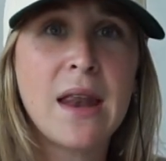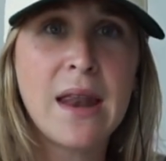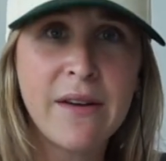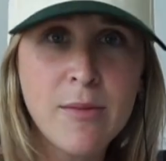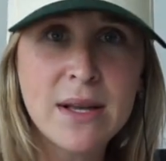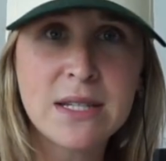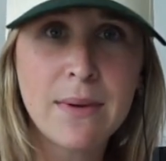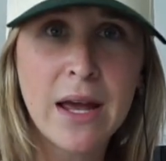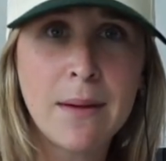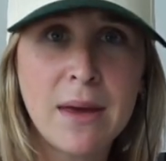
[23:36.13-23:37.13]
Never been
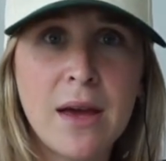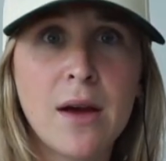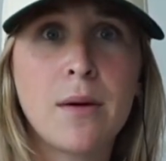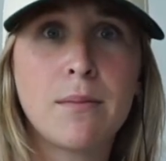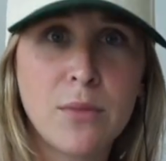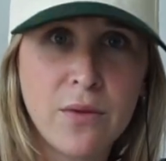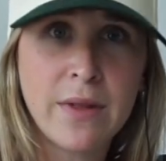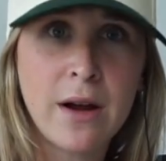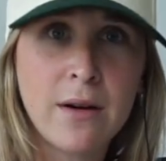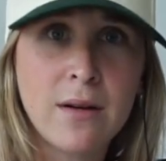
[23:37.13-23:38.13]
to Miami,
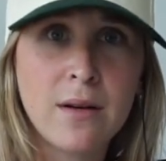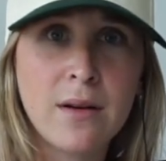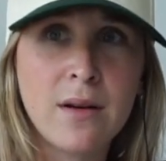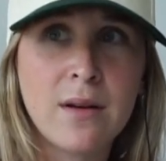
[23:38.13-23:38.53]
move there.